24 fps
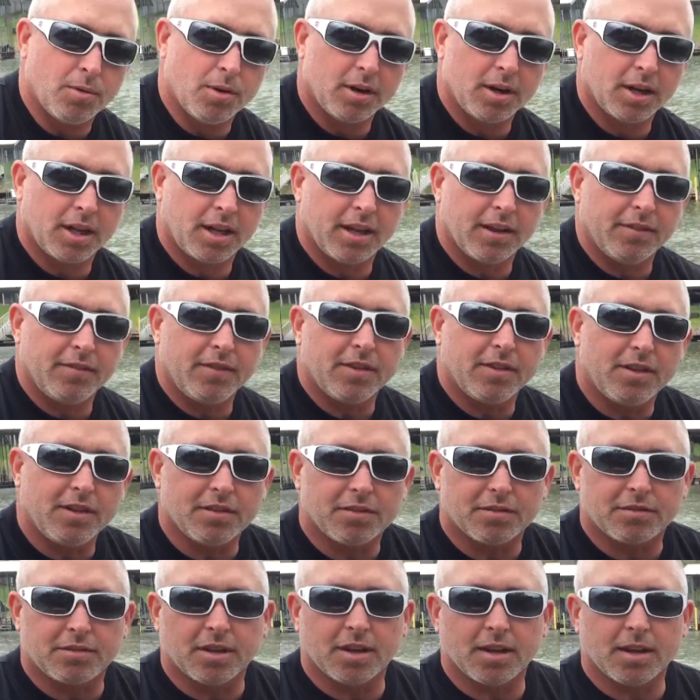want to give you
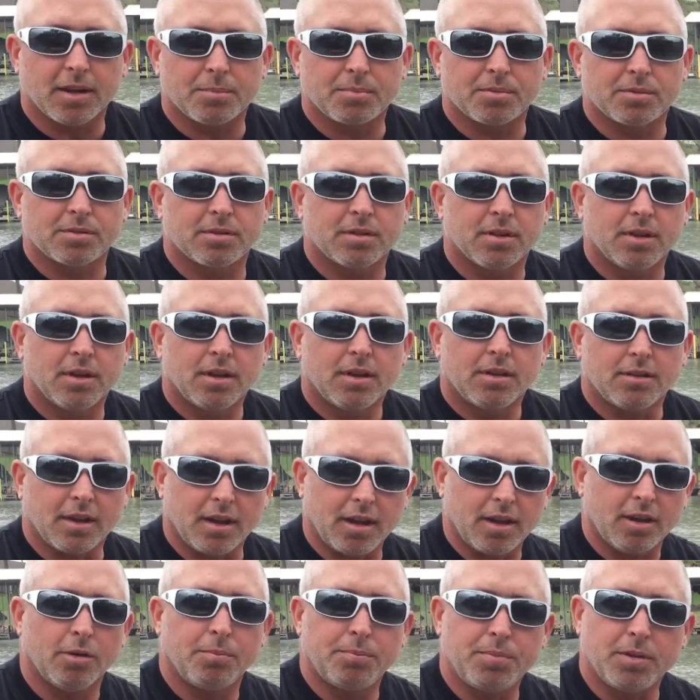these tips
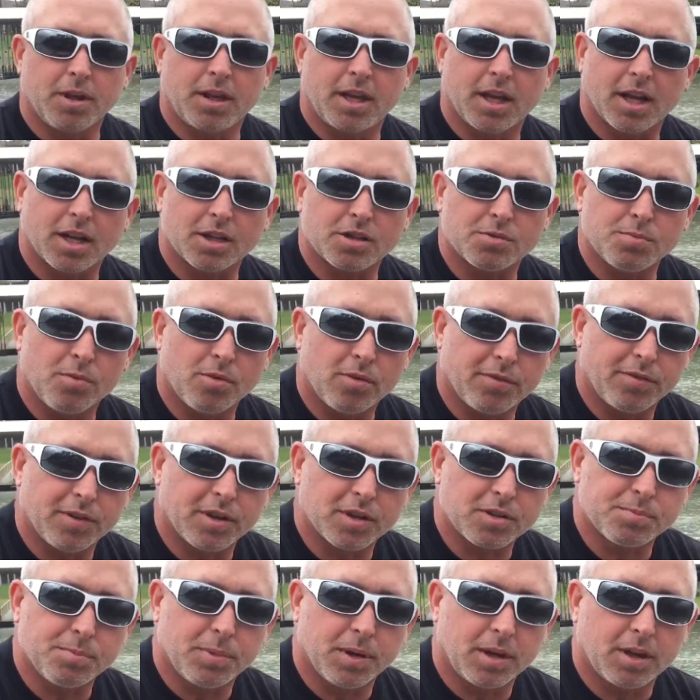to help you catch more
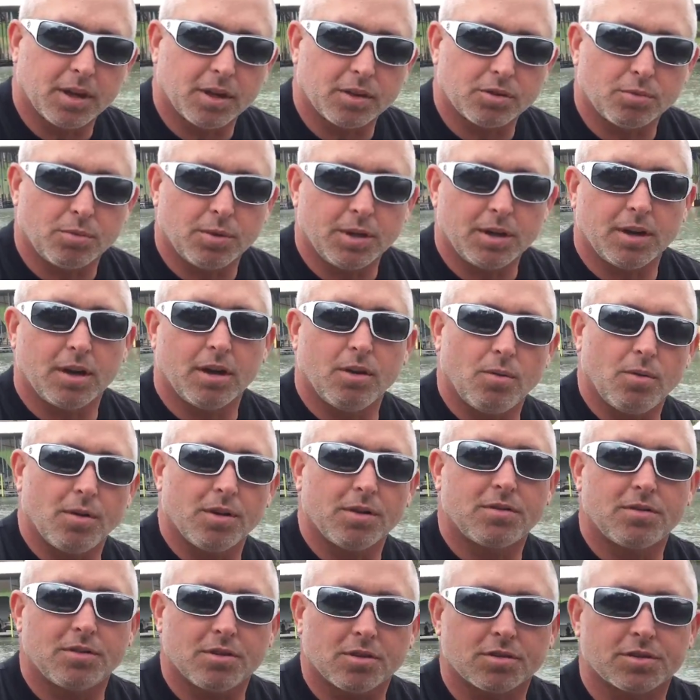fish, because we know
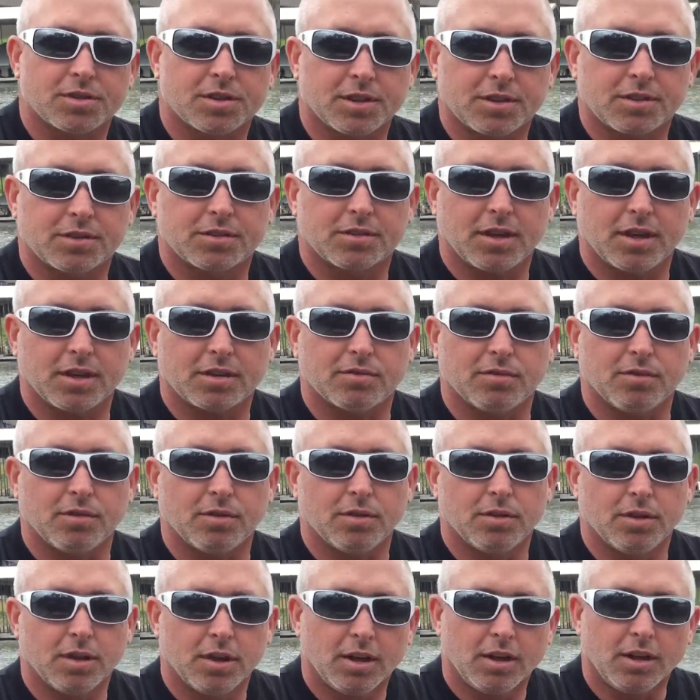once you're
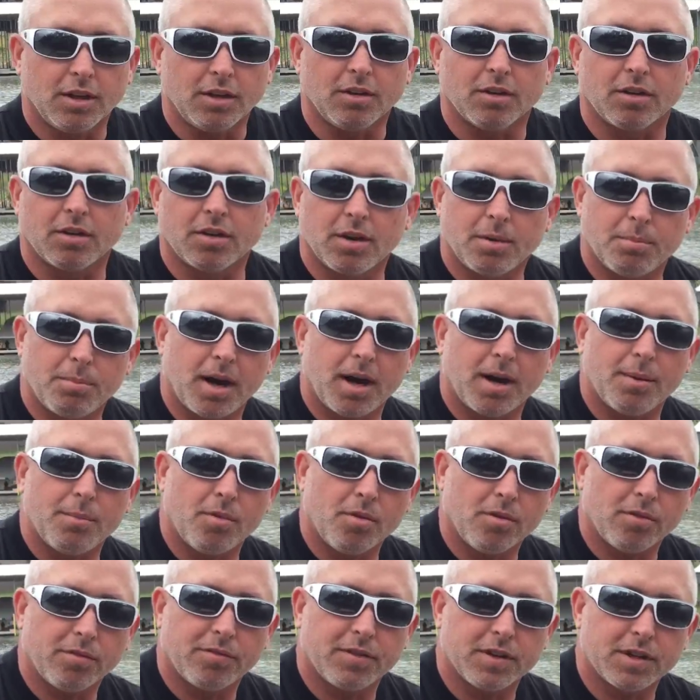successful, you're going to buy
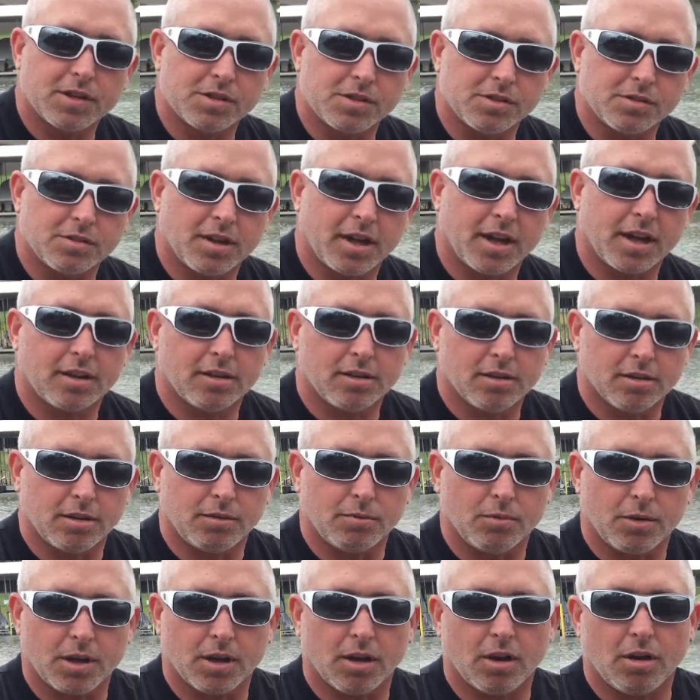more fishing tackle,
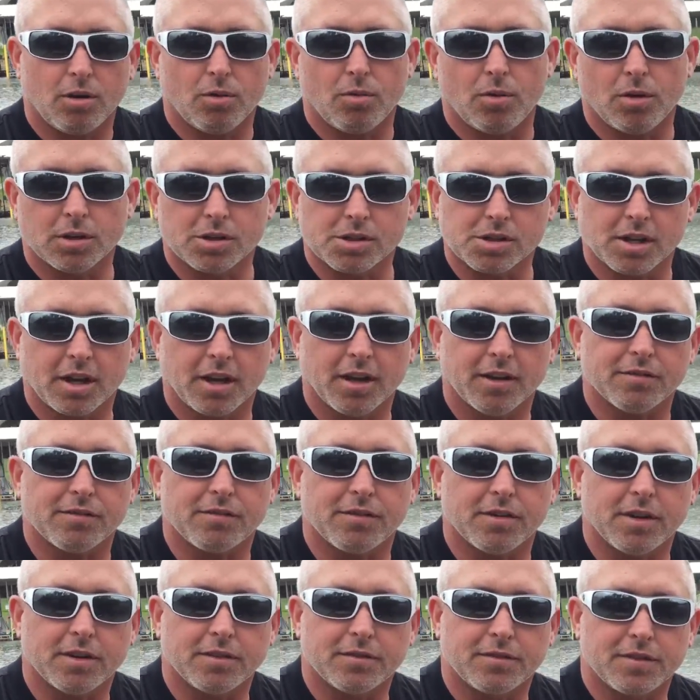and we all want you to have
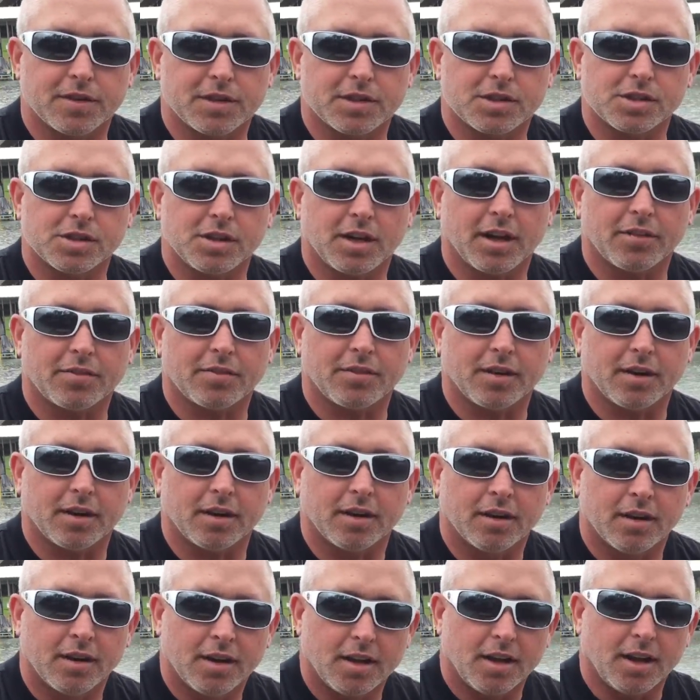fun fishing out
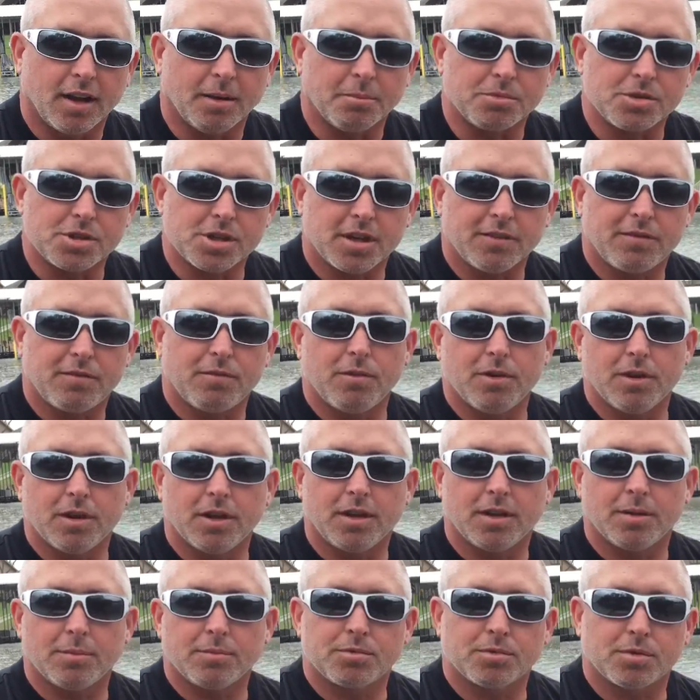there. I'm Jeff
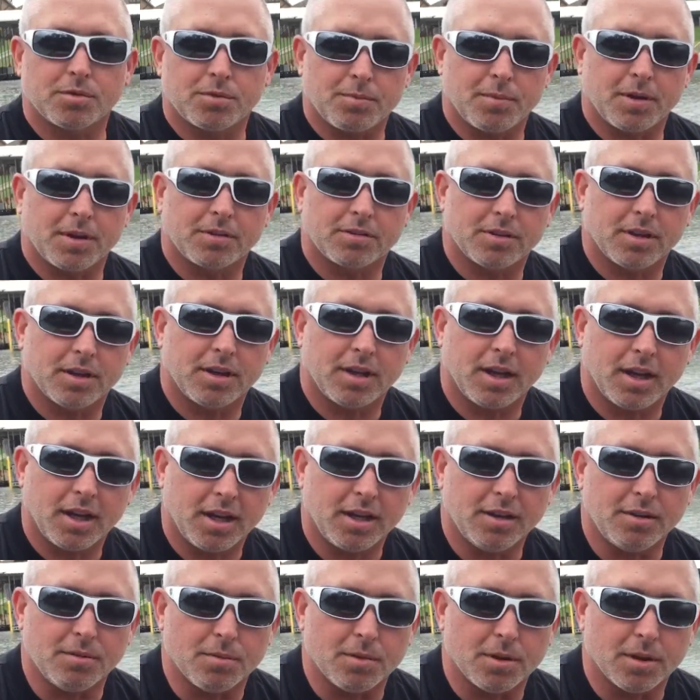Williams with my son
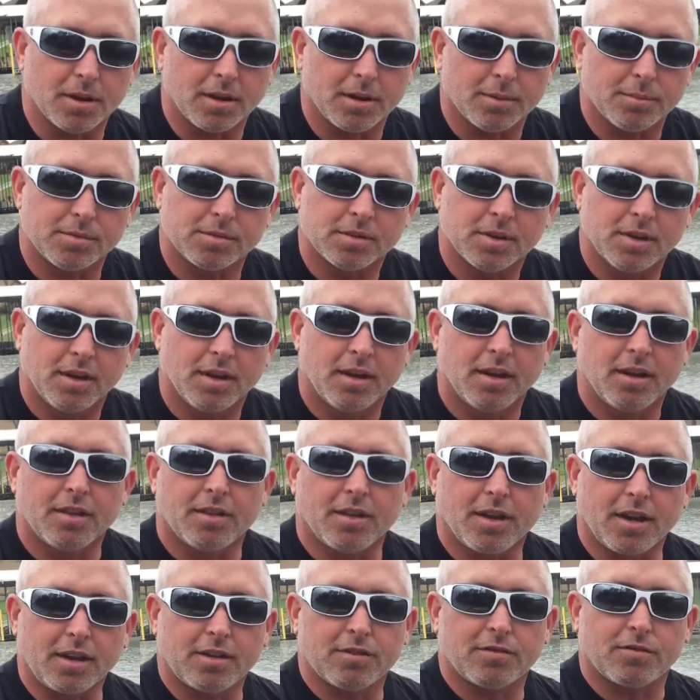Hayden Williams.
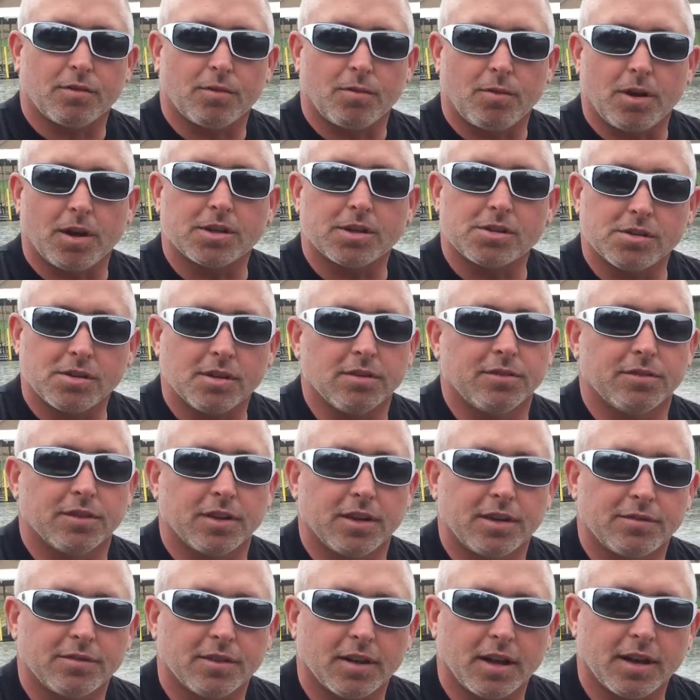Thanks for watching the
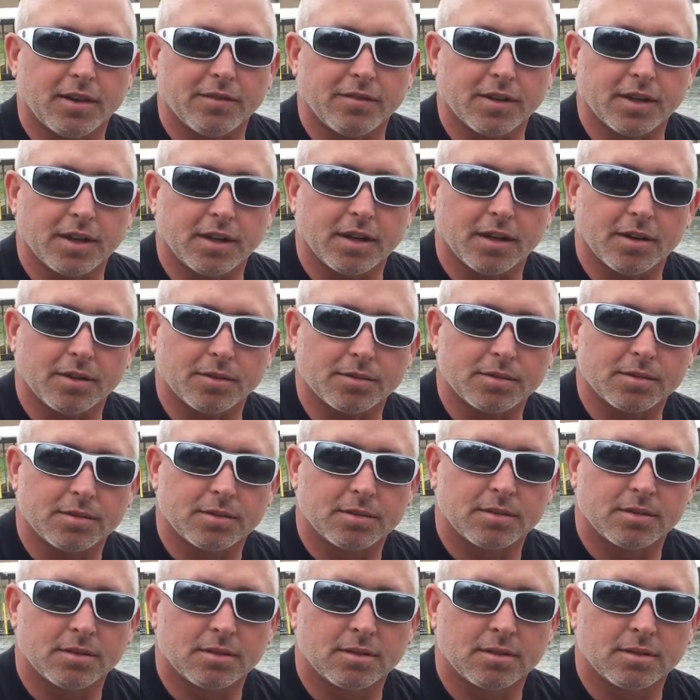Flea Fly videos.